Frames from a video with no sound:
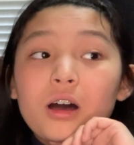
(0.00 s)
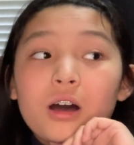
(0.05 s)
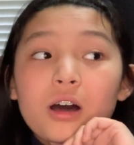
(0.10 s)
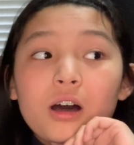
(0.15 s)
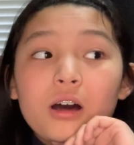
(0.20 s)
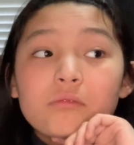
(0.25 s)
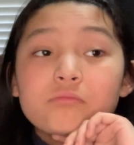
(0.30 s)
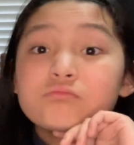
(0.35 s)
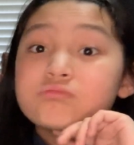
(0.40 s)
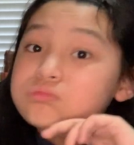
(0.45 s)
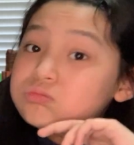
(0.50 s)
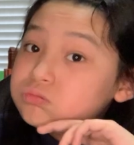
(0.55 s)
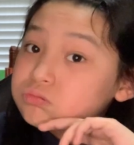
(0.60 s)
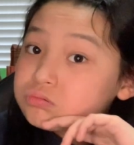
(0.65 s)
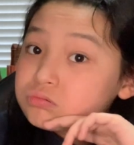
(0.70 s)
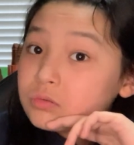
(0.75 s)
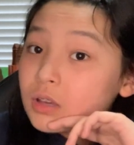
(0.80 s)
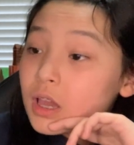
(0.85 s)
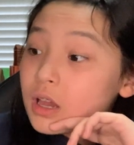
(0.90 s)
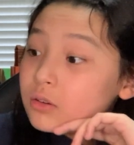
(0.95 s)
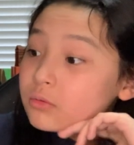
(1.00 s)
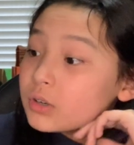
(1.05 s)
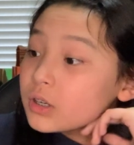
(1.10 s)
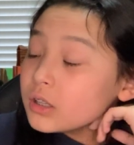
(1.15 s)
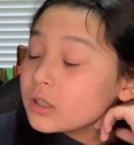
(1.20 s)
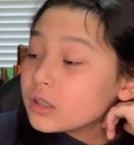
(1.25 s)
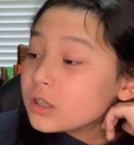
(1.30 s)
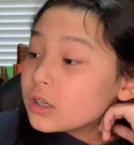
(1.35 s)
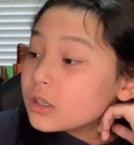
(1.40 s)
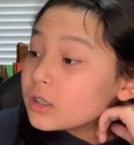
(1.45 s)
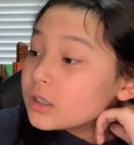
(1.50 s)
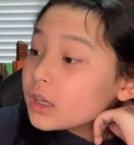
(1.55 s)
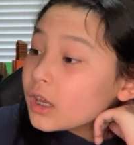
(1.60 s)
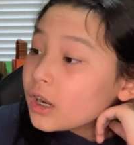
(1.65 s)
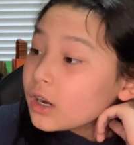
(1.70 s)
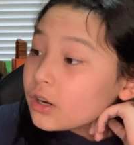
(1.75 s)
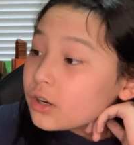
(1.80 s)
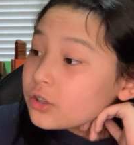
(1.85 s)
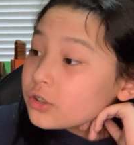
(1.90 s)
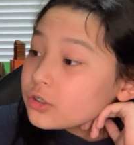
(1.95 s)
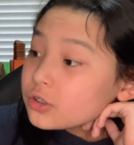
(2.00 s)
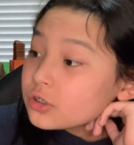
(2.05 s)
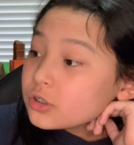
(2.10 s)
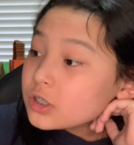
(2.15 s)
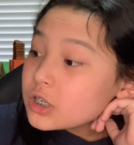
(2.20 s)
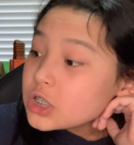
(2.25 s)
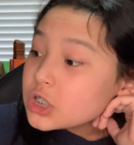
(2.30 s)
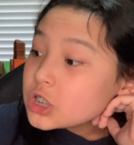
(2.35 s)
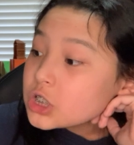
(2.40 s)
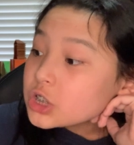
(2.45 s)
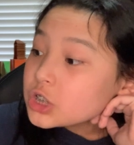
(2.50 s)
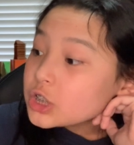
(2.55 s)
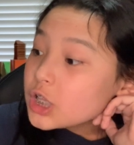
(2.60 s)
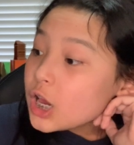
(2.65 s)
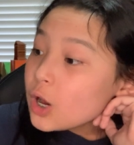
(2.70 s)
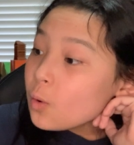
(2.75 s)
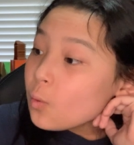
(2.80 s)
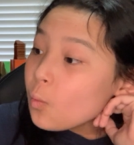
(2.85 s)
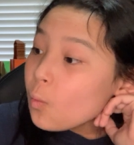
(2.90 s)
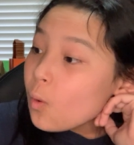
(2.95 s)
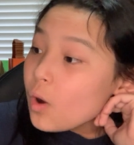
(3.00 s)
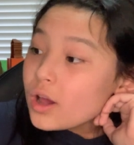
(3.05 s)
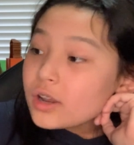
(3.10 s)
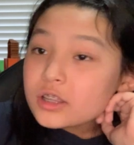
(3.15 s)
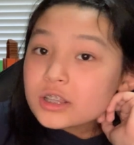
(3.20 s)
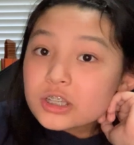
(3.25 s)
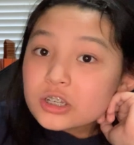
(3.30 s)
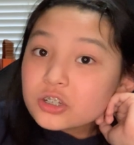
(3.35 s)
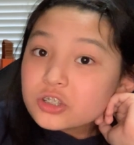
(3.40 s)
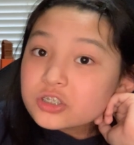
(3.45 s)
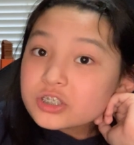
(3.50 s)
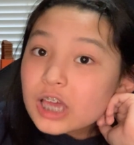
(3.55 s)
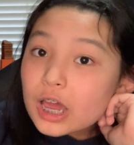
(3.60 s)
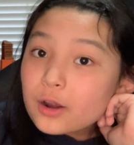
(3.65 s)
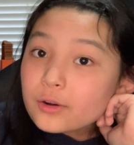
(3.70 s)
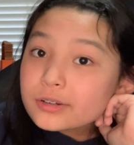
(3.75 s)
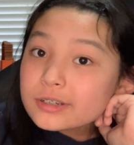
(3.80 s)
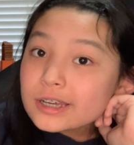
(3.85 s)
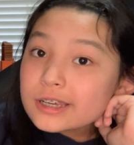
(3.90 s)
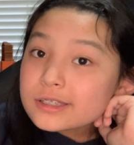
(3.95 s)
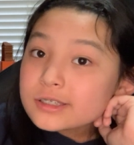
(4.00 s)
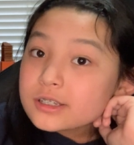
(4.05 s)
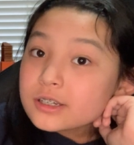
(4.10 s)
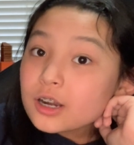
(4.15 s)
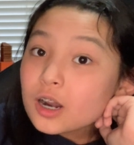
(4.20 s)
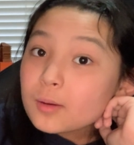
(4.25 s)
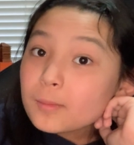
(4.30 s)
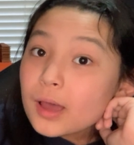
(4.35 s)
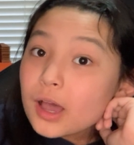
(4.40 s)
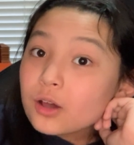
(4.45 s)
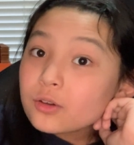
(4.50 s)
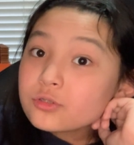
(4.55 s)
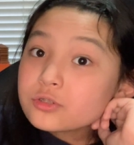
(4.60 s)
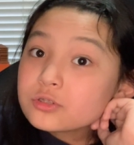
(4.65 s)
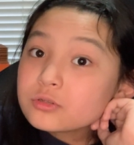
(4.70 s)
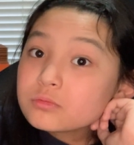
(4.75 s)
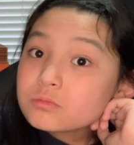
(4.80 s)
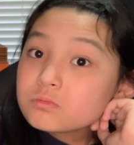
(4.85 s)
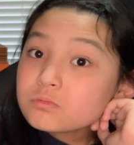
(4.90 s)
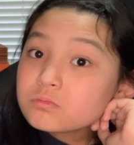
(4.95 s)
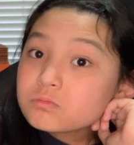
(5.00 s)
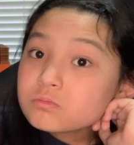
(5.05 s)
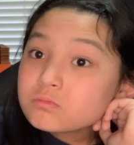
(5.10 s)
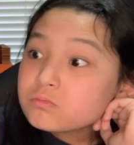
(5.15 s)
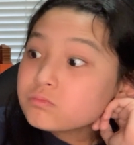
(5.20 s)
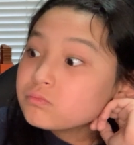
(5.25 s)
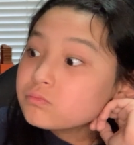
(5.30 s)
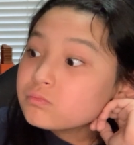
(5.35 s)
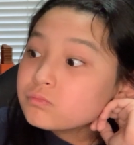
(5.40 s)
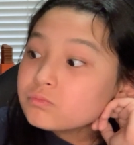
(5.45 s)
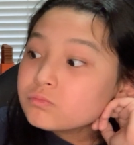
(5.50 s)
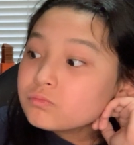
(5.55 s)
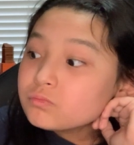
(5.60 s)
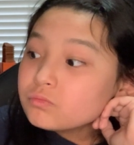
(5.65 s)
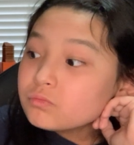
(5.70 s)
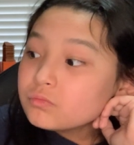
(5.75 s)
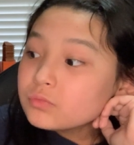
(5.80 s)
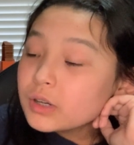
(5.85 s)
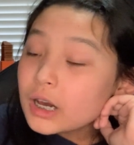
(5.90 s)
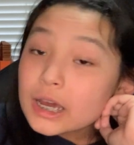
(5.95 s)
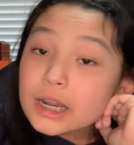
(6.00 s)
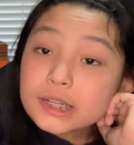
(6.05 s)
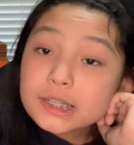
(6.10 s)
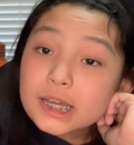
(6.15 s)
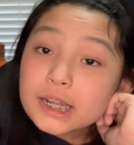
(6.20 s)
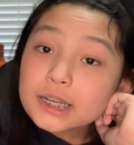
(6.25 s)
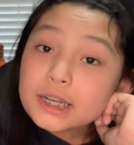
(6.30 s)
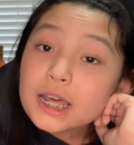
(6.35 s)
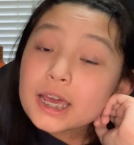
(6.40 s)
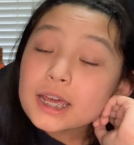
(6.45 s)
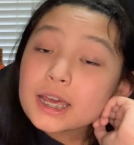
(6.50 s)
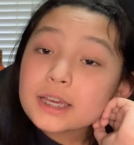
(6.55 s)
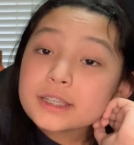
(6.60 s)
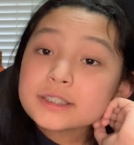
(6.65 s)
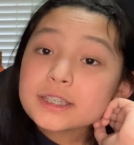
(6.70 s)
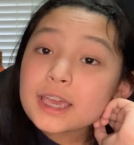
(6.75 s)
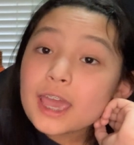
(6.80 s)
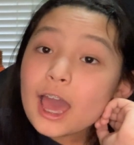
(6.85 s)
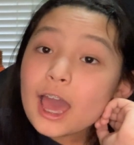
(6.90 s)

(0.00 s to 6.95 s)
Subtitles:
Yeah, really good character. It's just that one little sour taste in our mouths. And I say